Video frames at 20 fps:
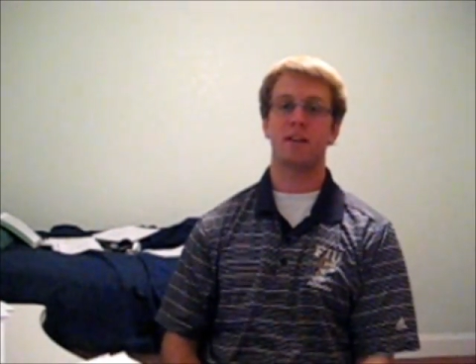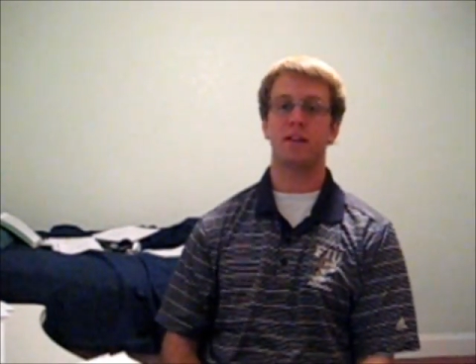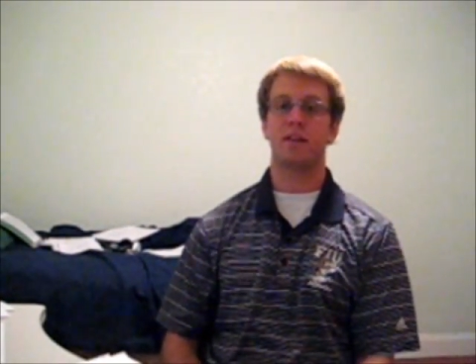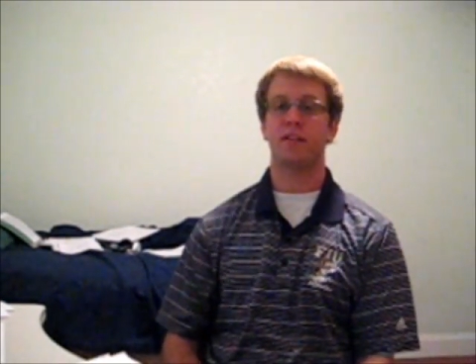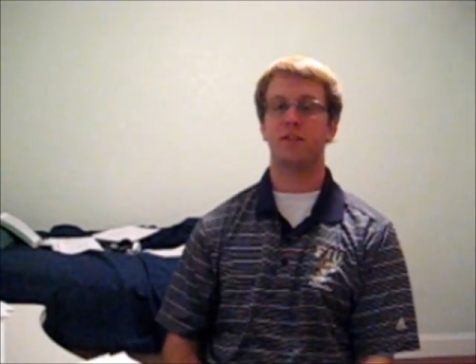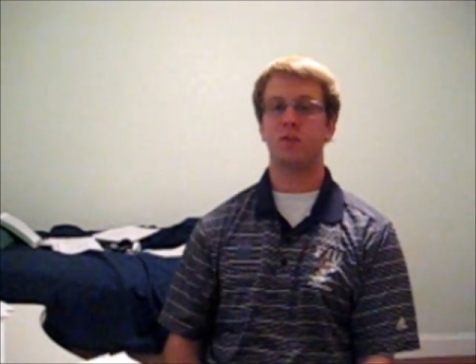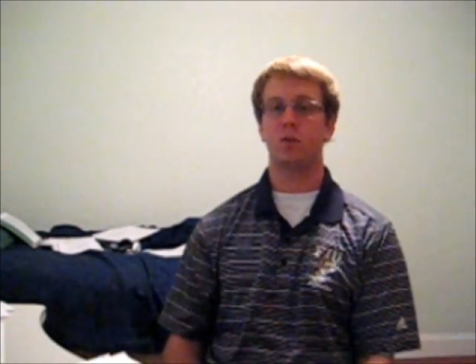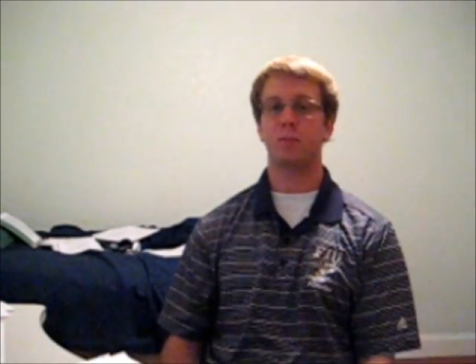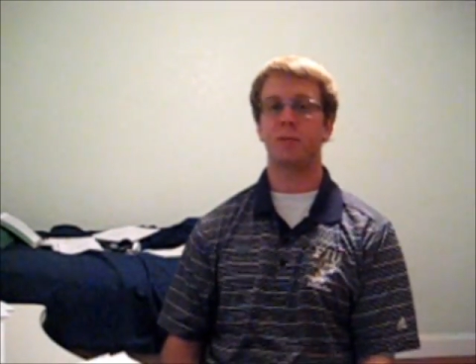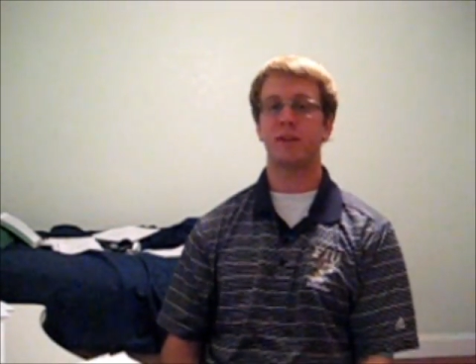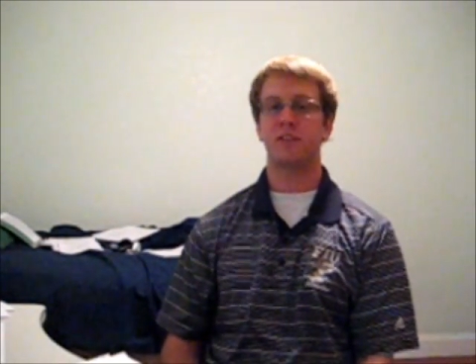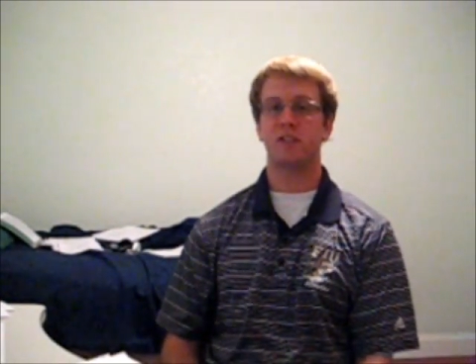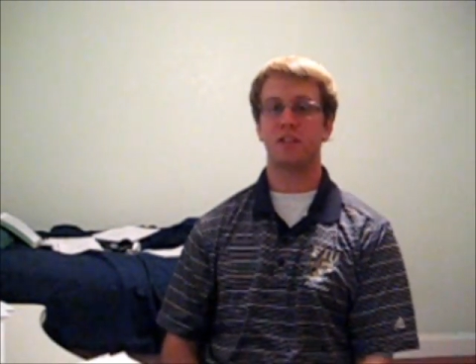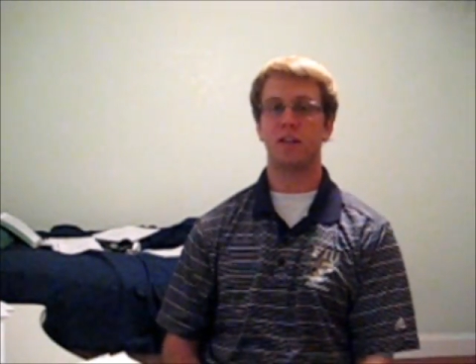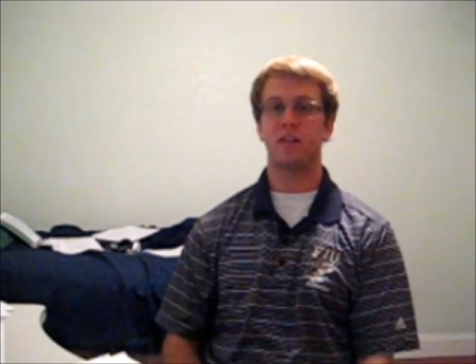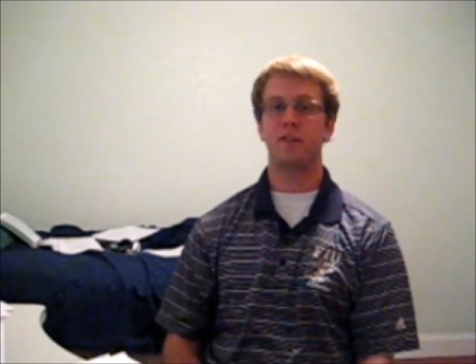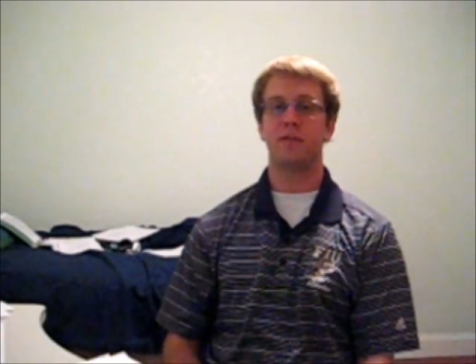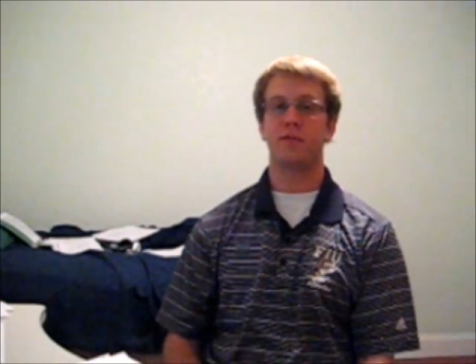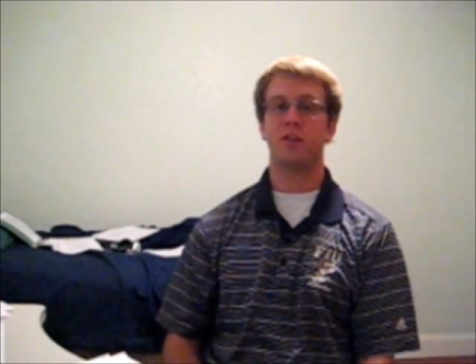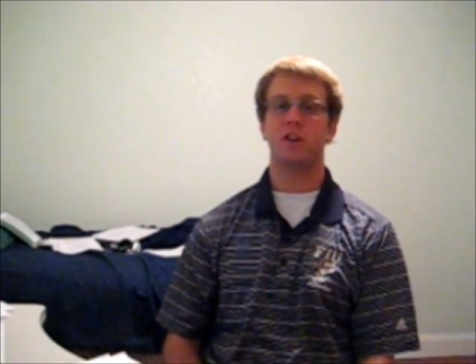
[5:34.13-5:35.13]
you know, I'll do it
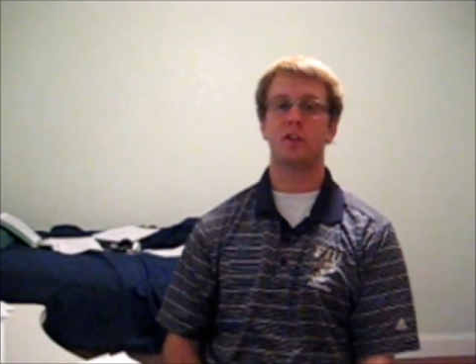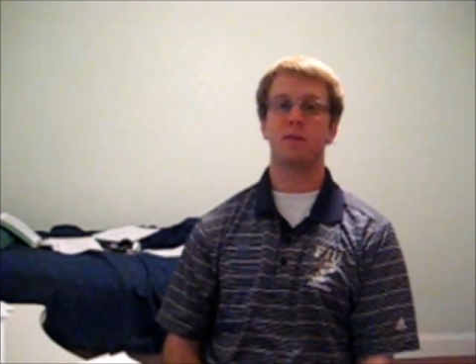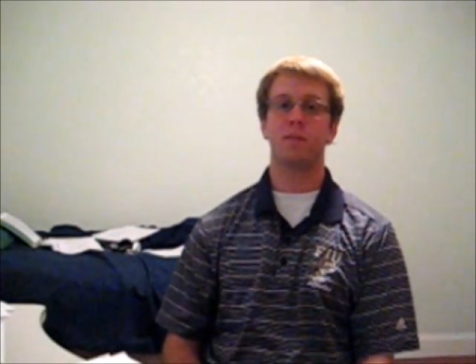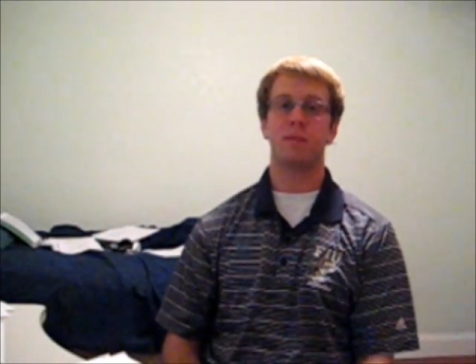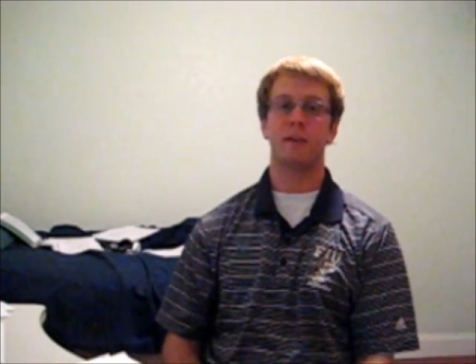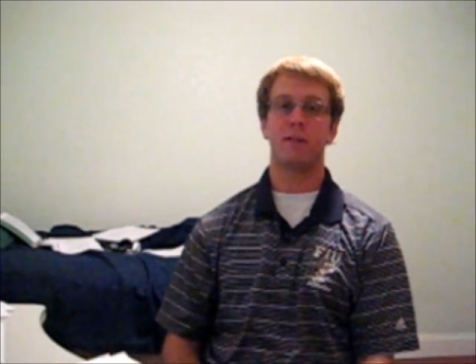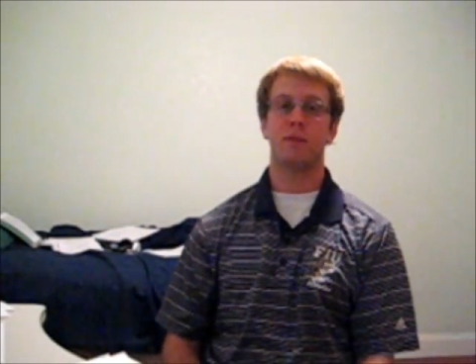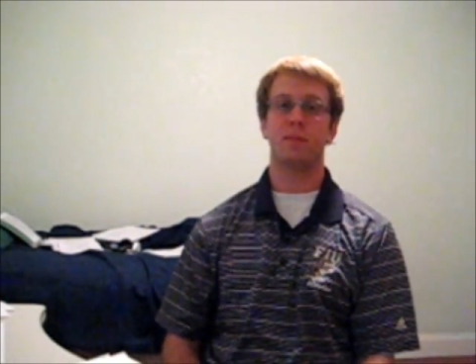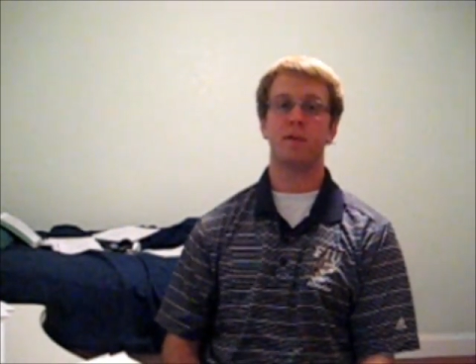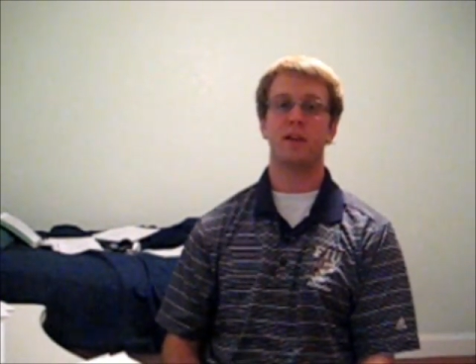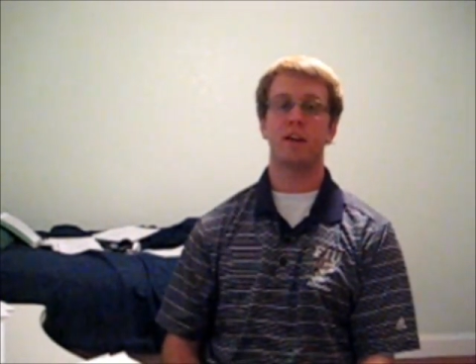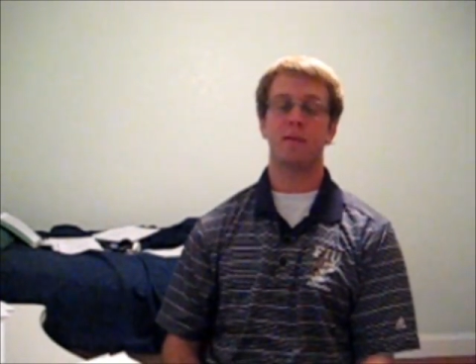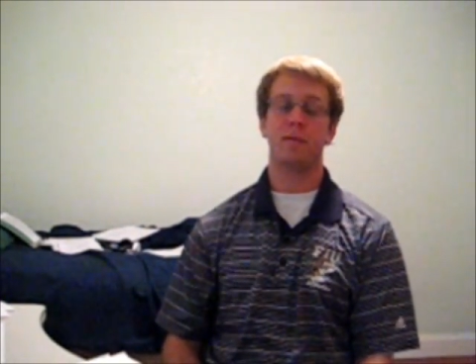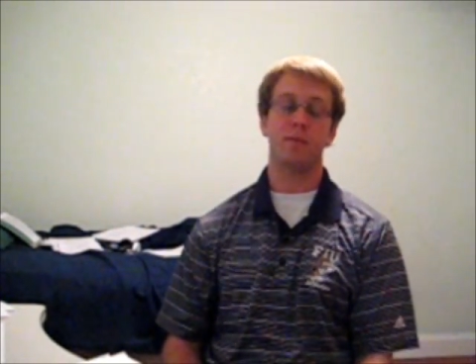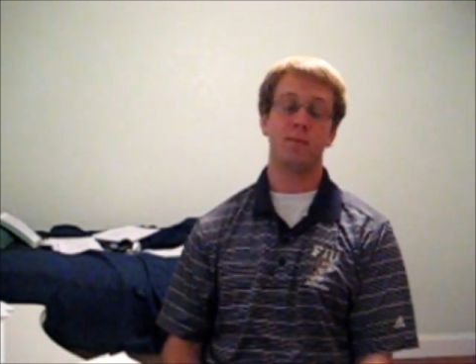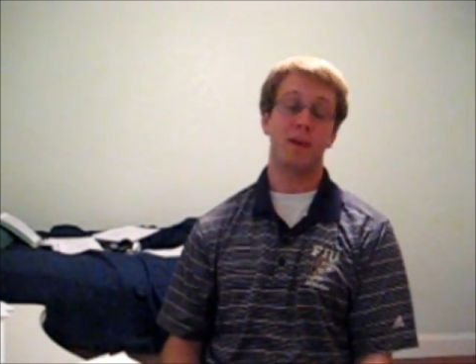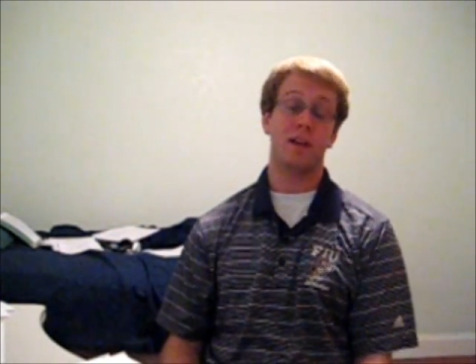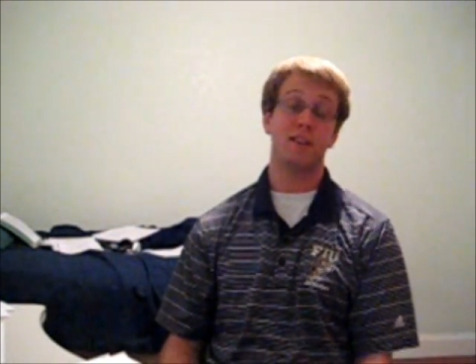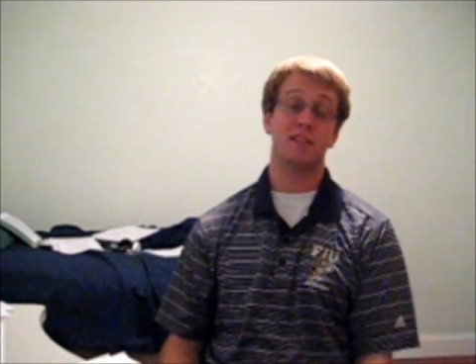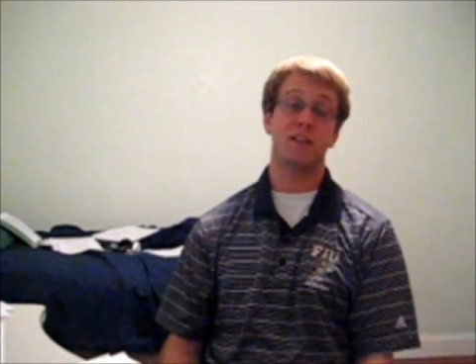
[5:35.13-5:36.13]
myself, you know, blah, blah, blah. I
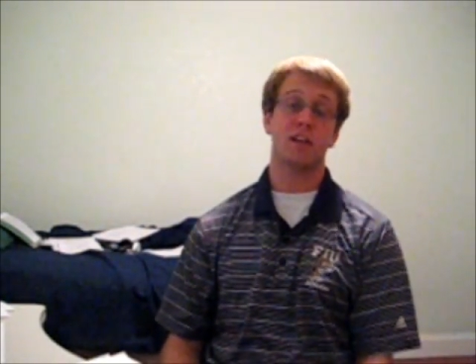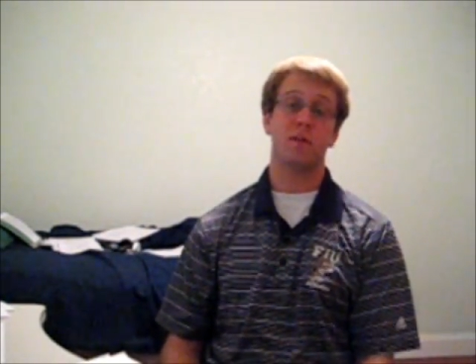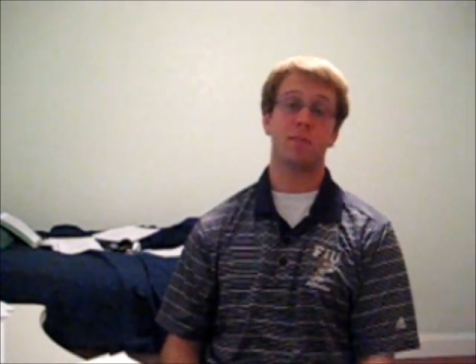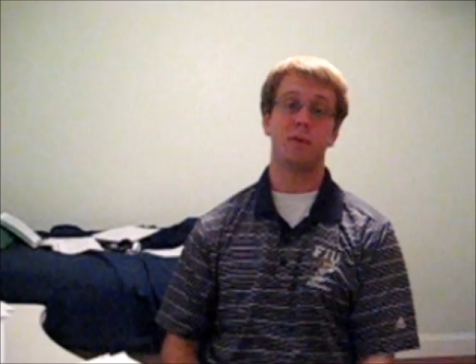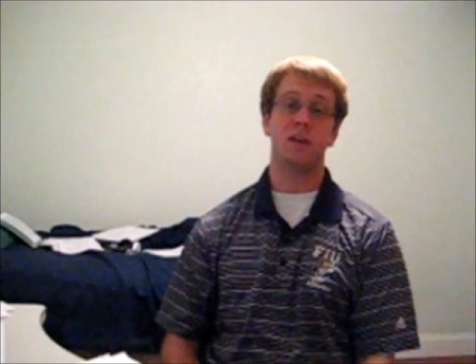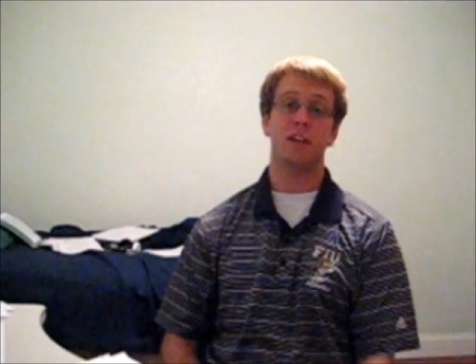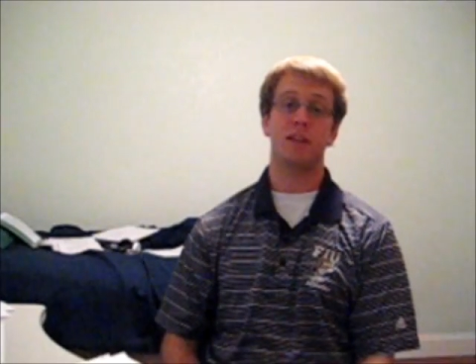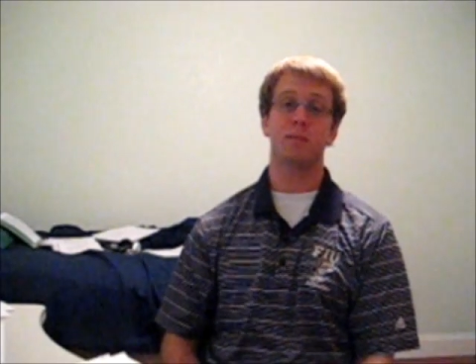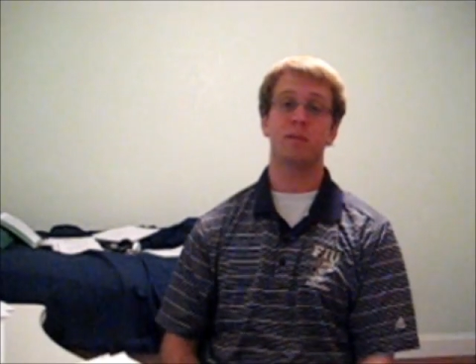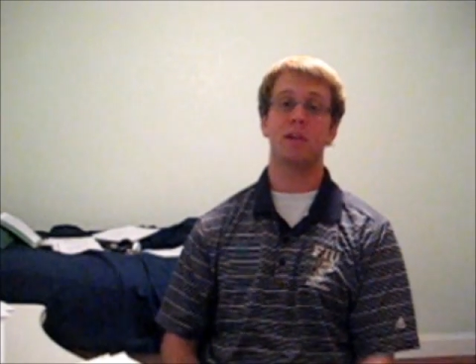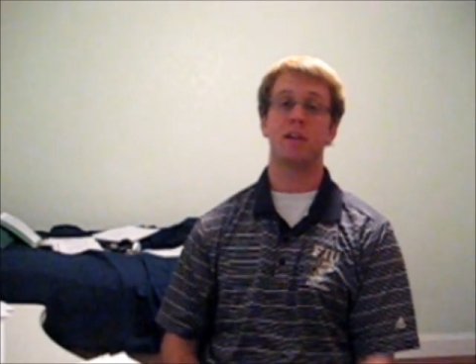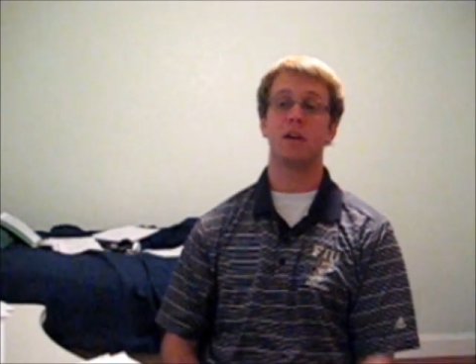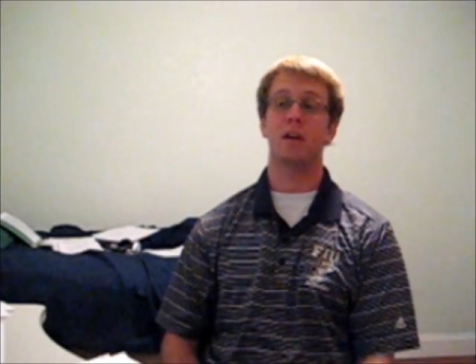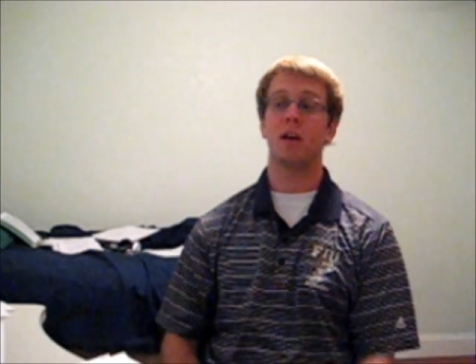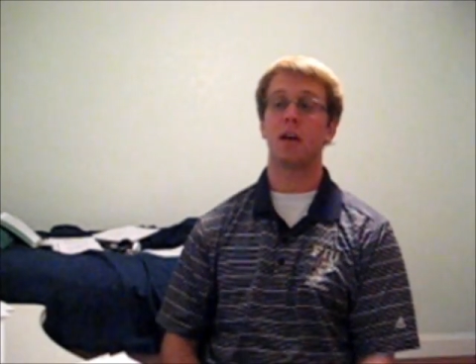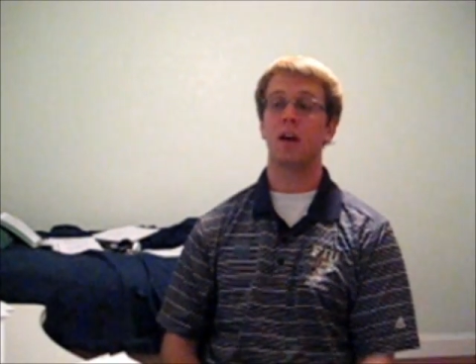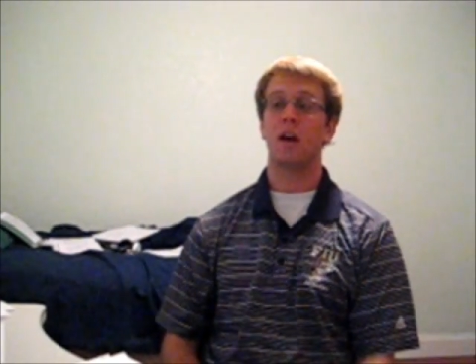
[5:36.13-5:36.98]
mean, it may sound mean, but